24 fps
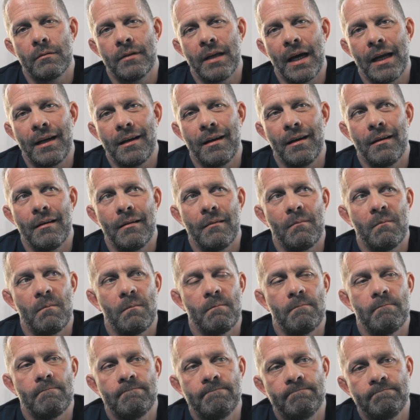that,
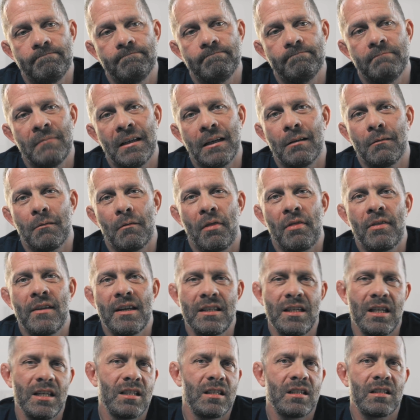well,
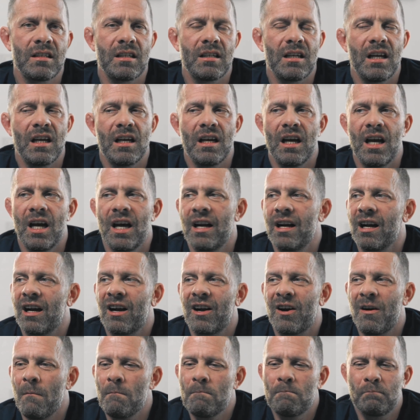this is a
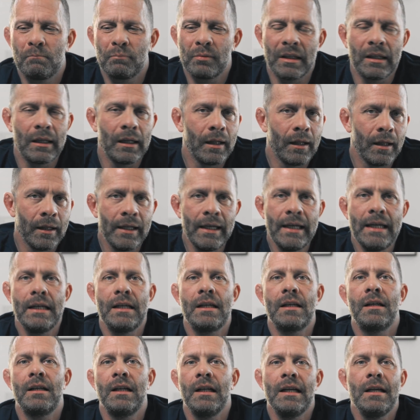
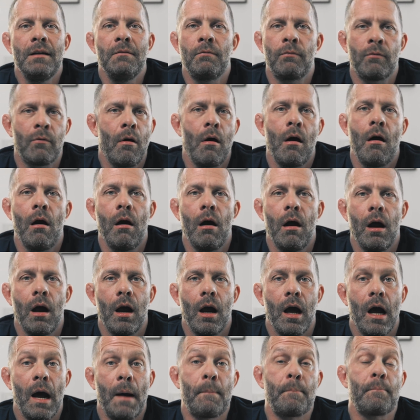completely wrong
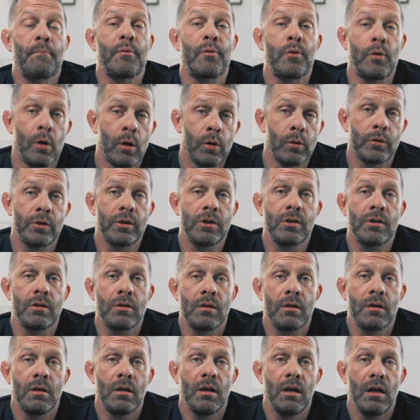
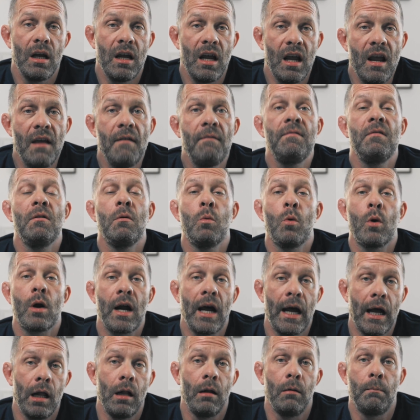approach if you want
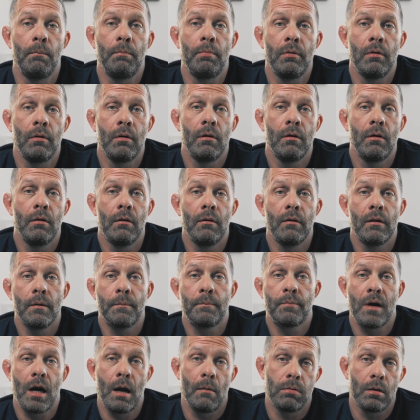to help the
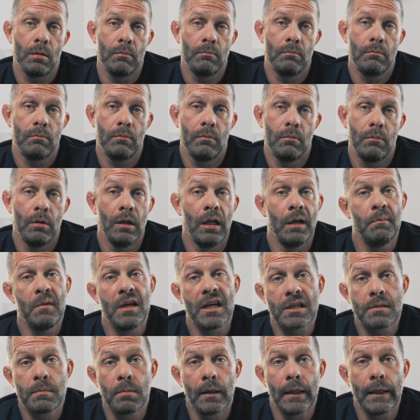problem. Let me
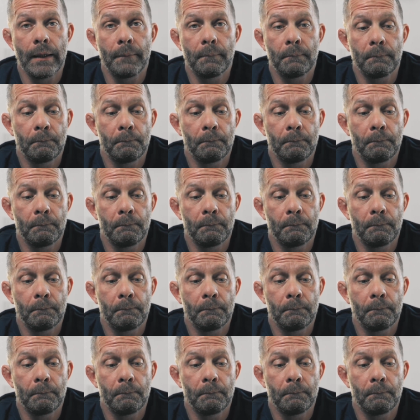explain.